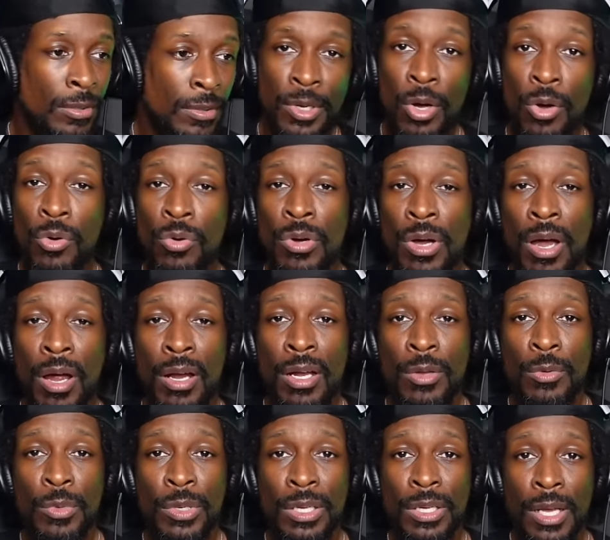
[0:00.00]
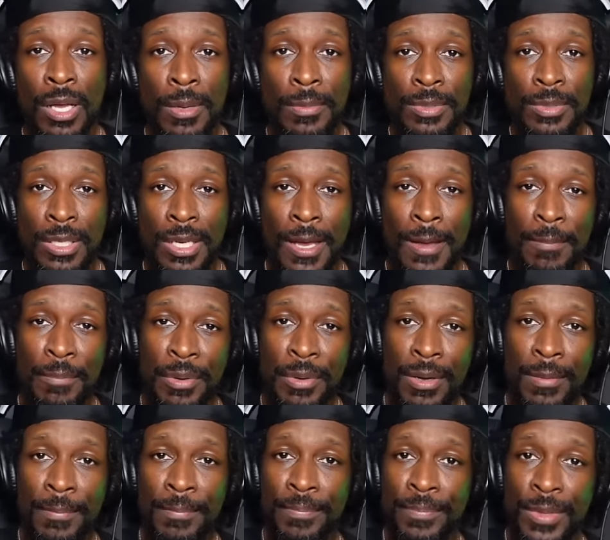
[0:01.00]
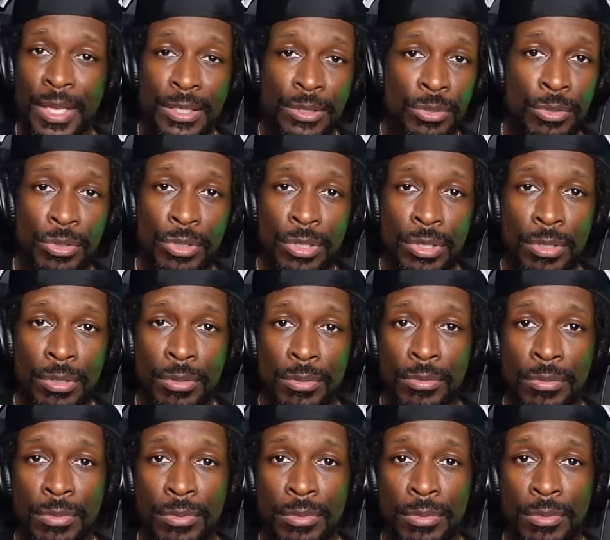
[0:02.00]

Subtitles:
cold-hearted when it comes to that, but that's on you.